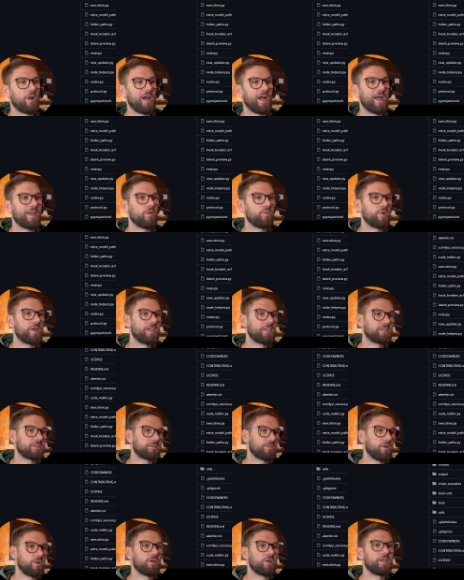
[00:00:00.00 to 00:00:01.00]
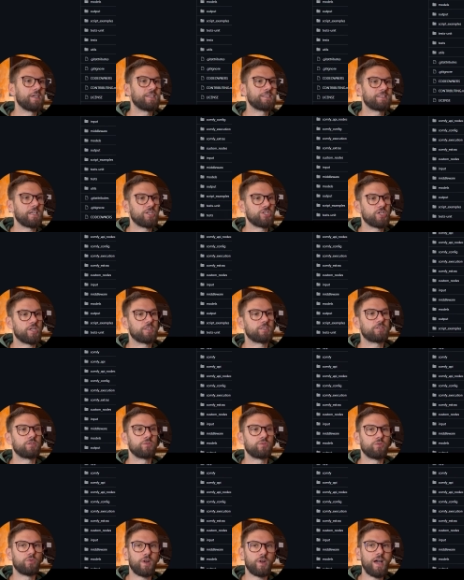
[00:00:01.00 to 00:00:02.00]
I will strongly suggest you
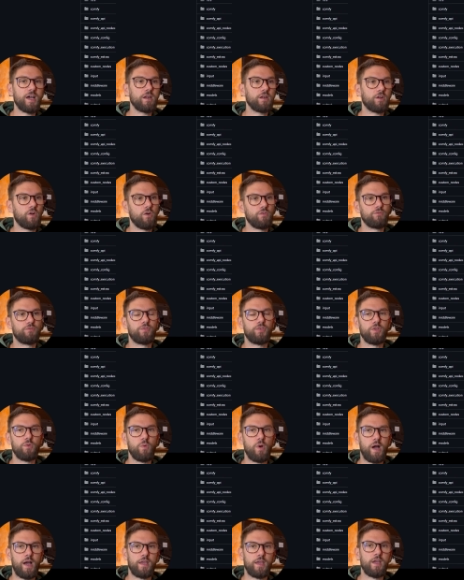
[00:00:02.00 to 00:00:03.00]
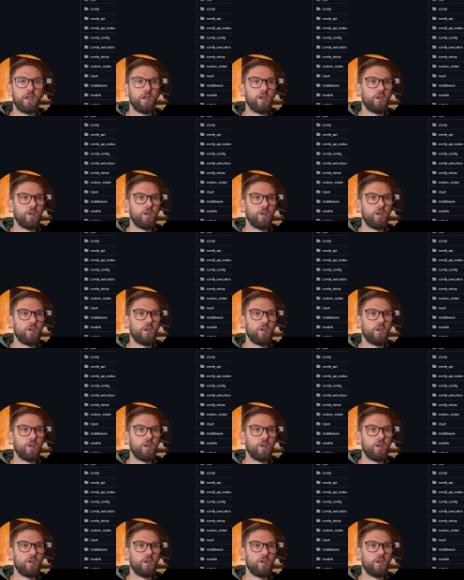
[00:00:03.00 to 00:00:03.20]
to run ComfyUI